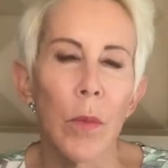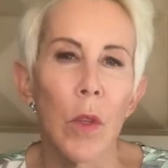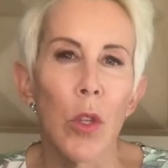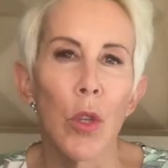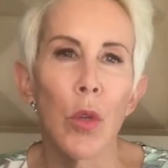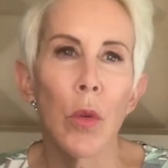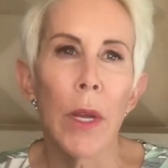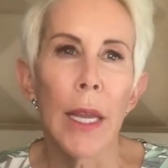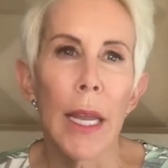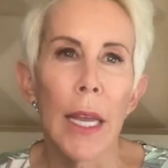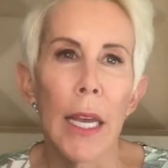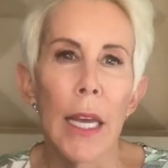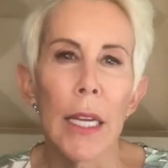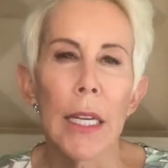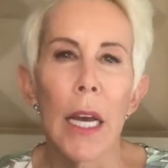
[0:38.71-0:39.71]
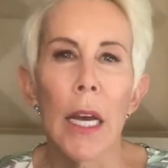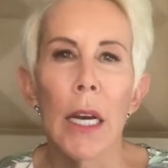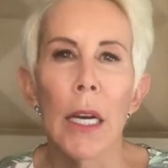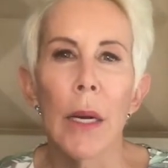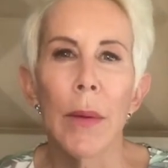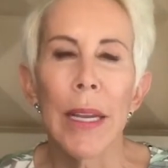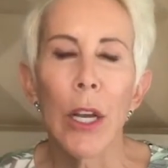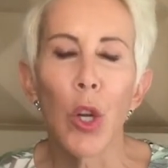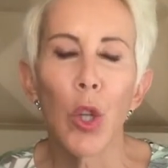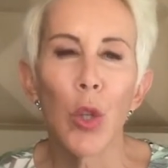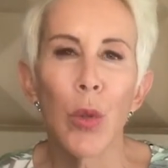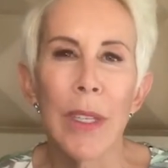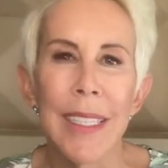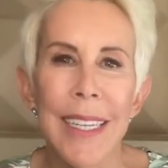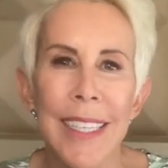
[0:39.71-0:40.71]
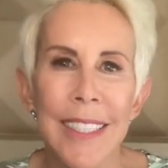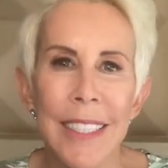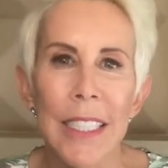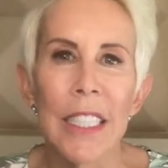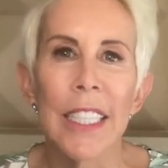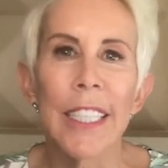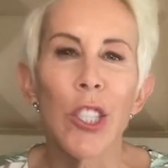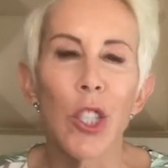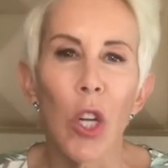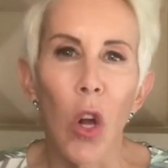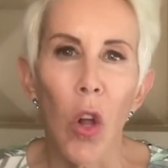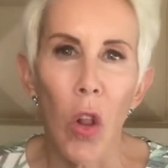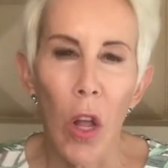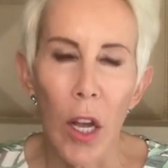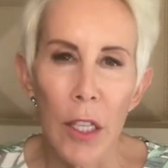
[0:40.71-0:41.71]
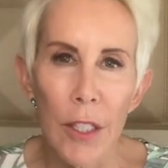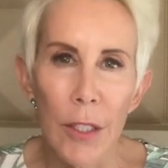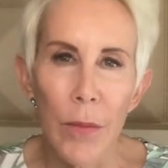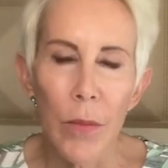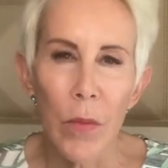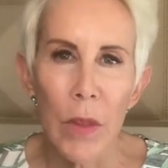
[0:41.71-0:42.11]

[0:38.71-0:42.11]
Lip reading: You can include an escalation clause.